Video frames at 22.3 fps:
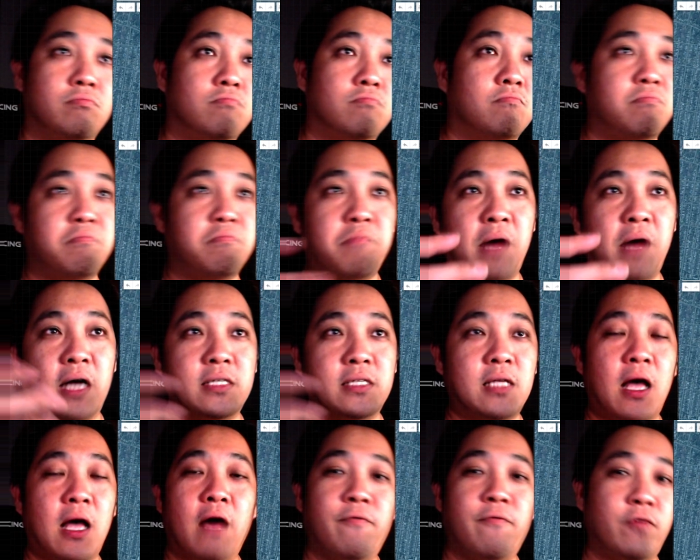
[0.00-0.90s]
past
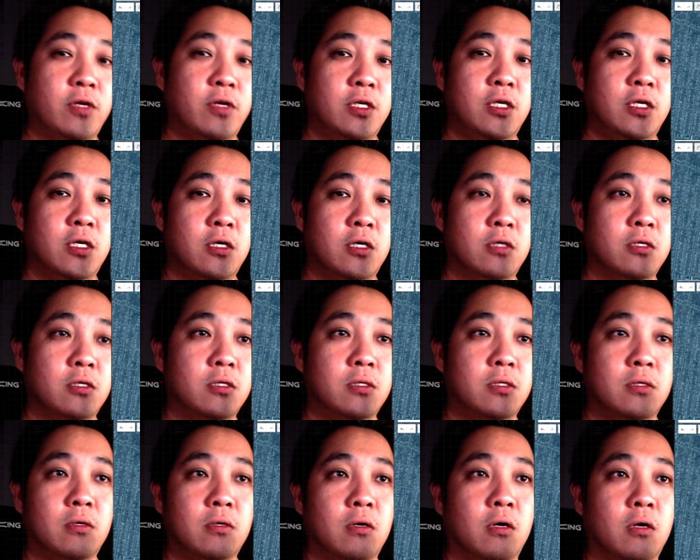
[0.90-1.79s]
half a year's
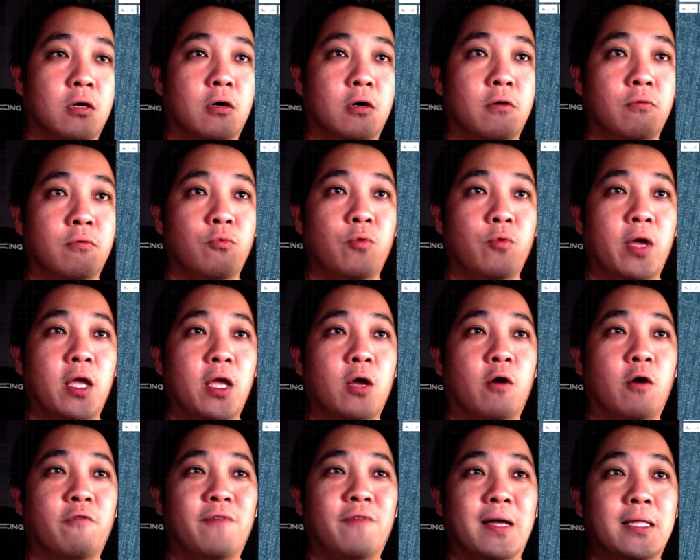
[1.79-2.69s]
way
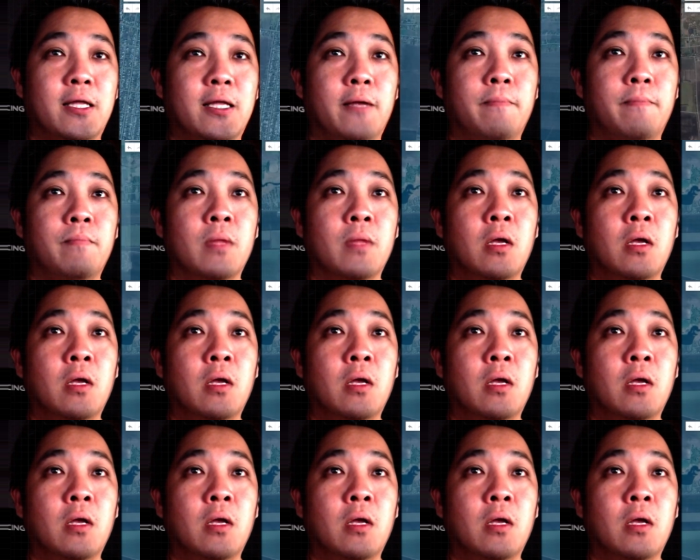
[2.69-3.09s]
of fighting.